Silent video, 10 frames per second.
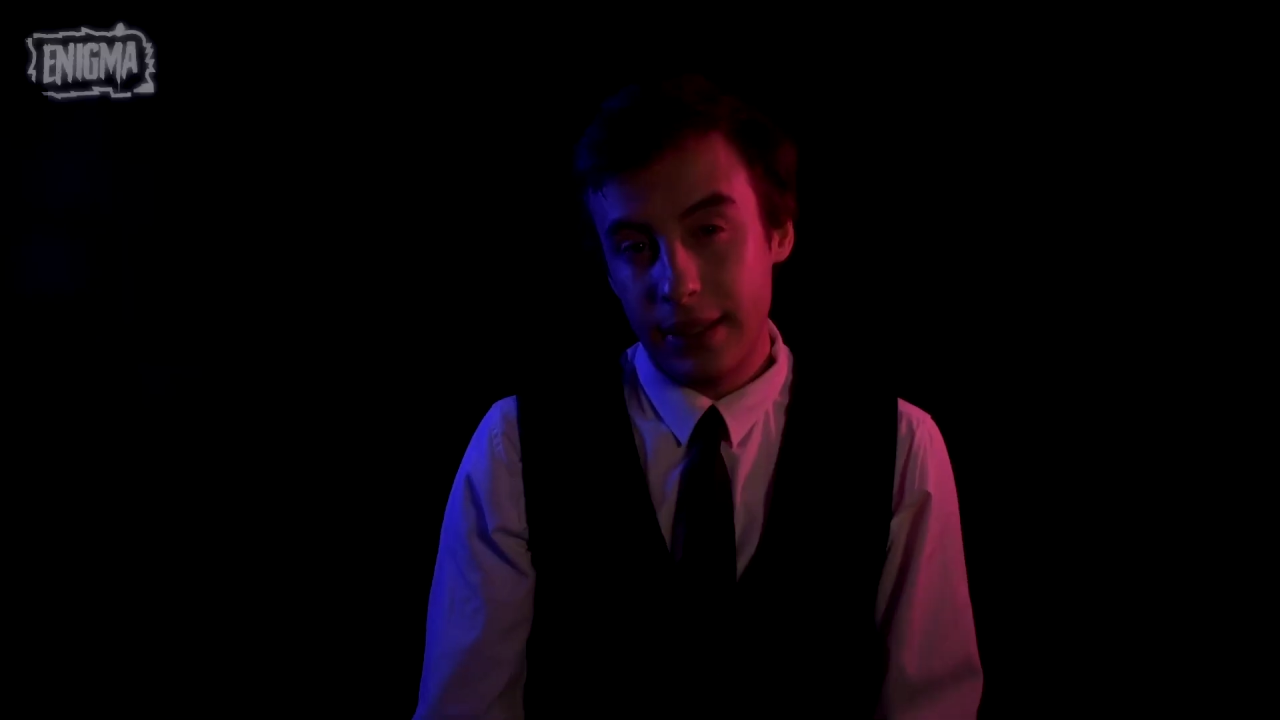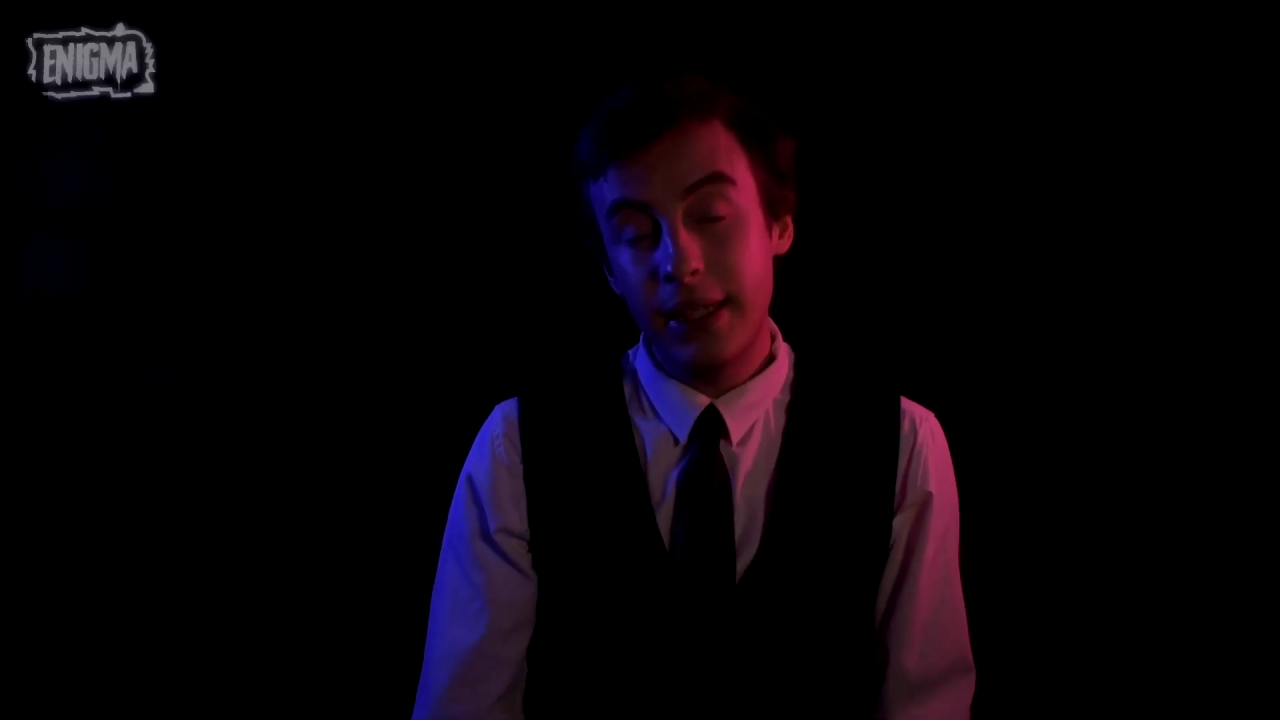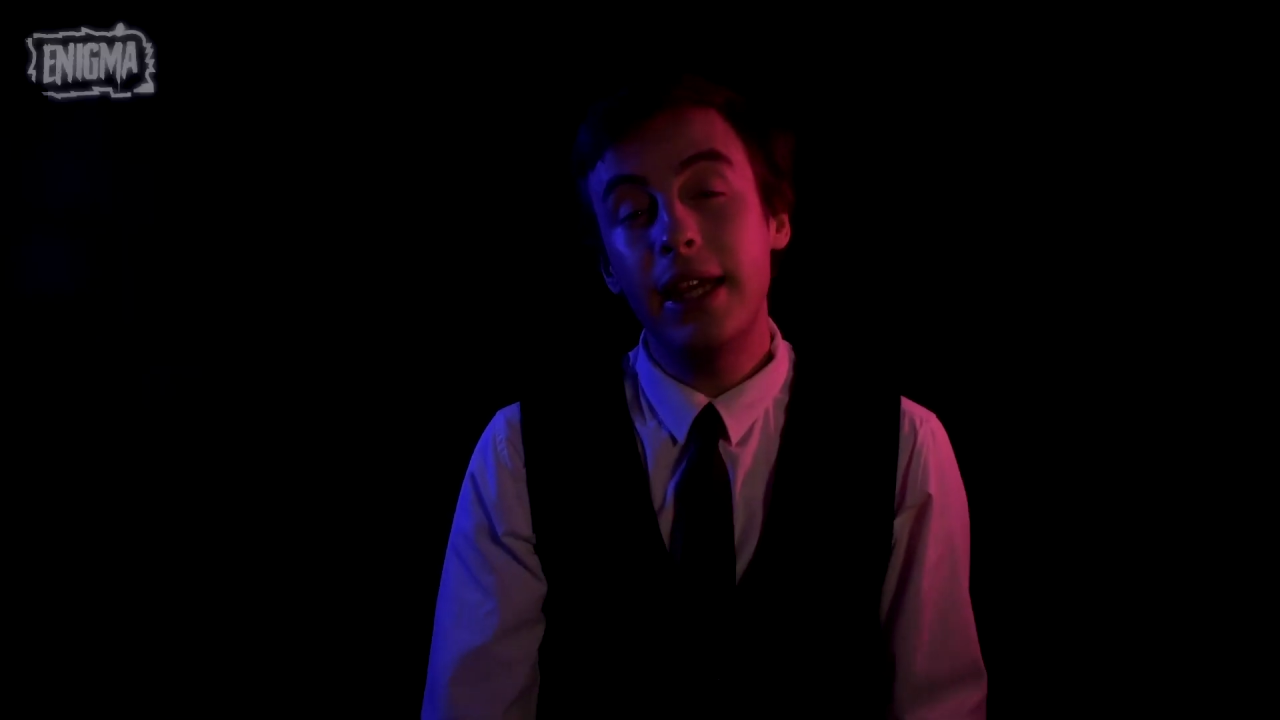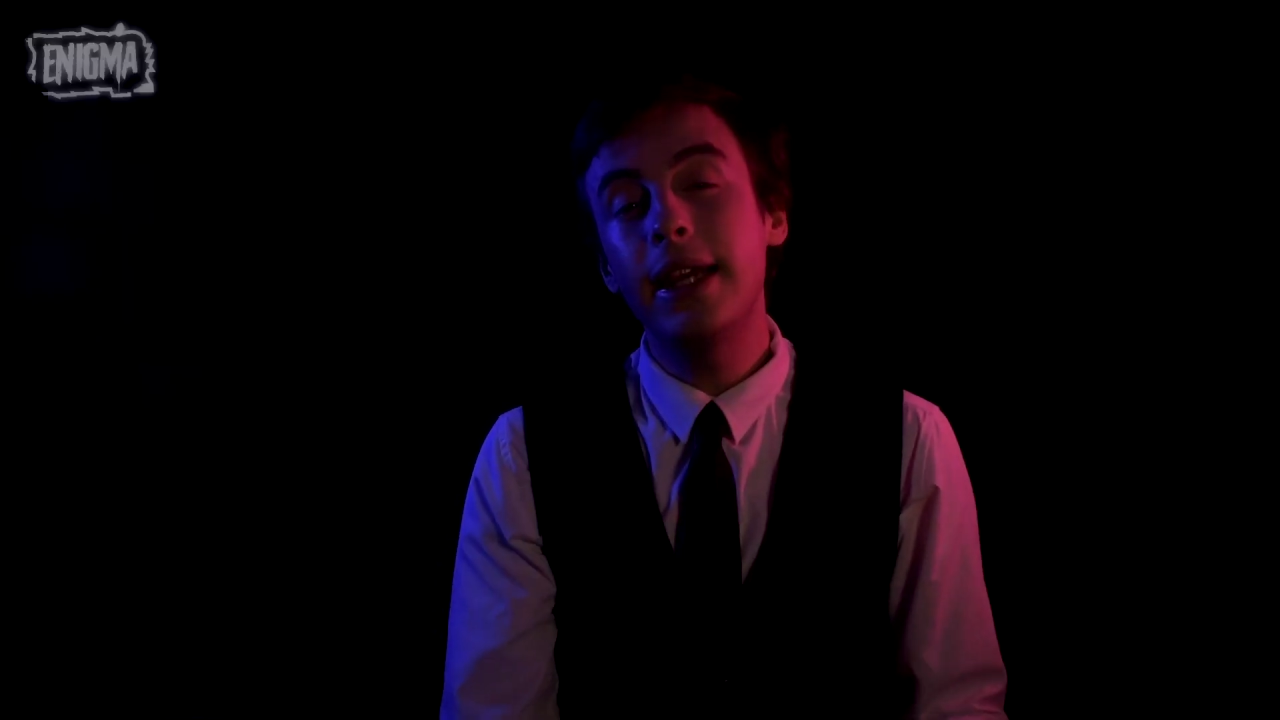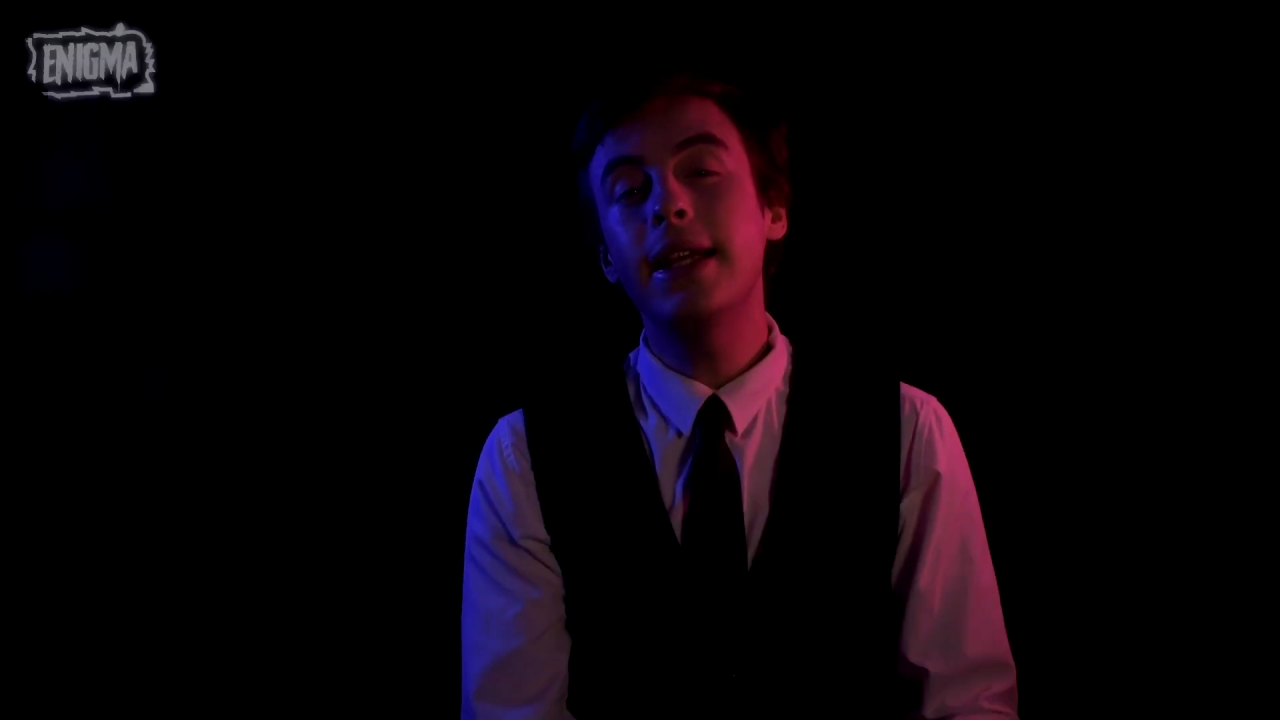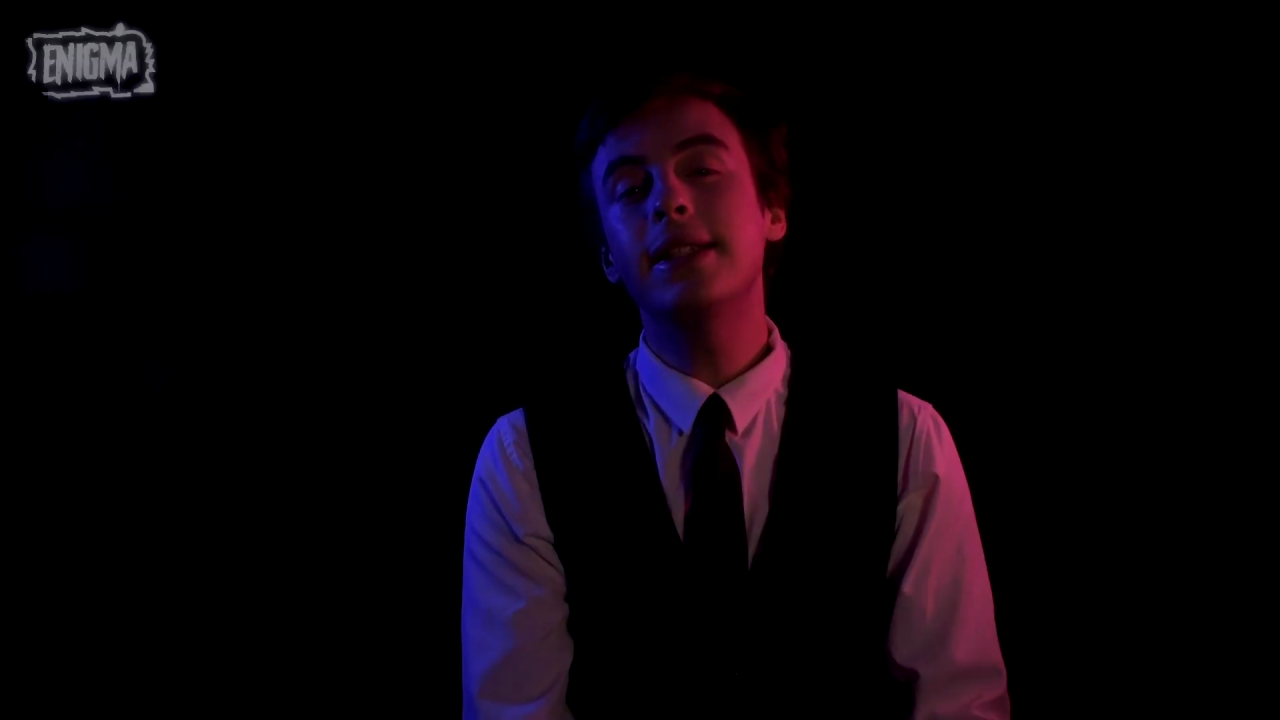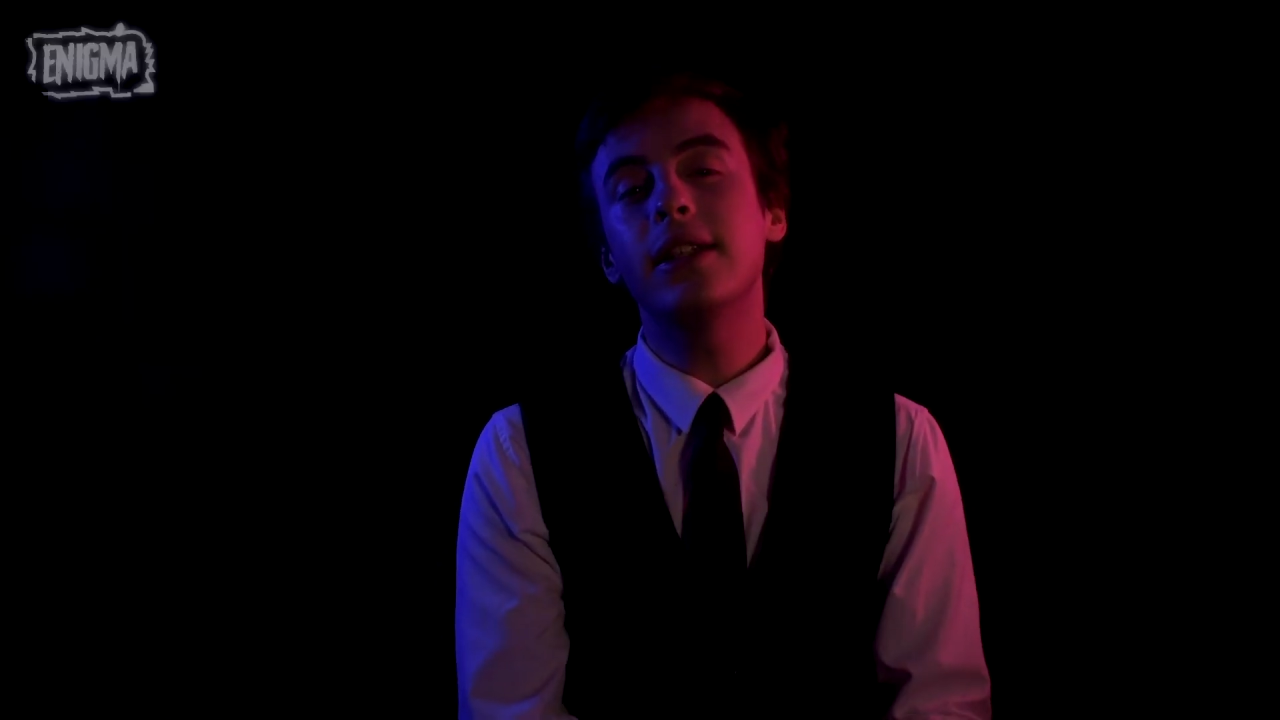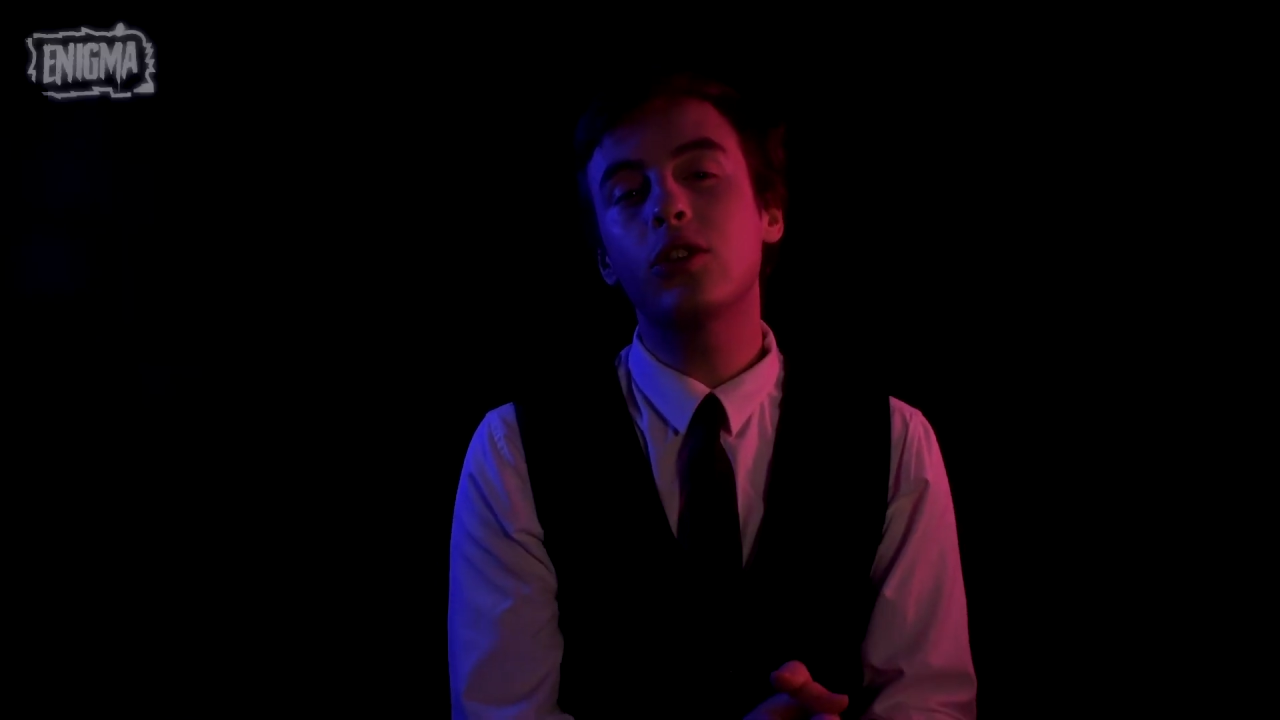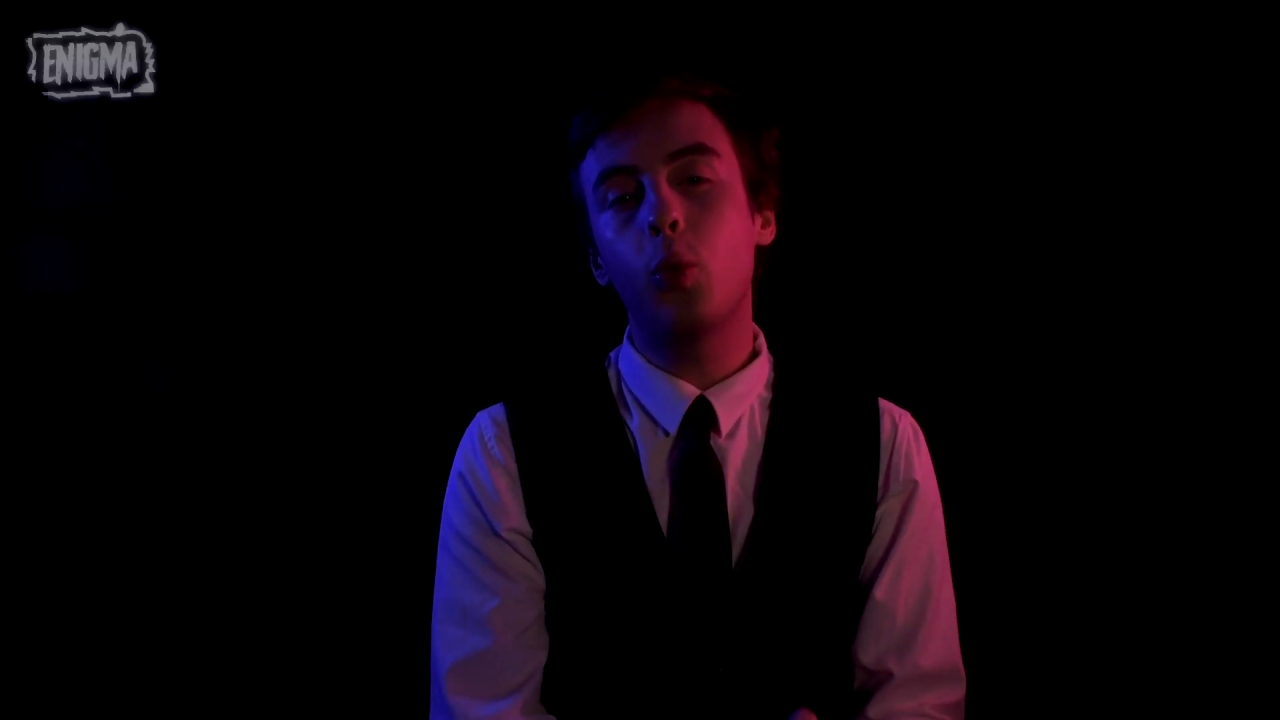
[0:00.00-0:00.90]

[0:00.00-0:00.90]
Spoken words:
The easiest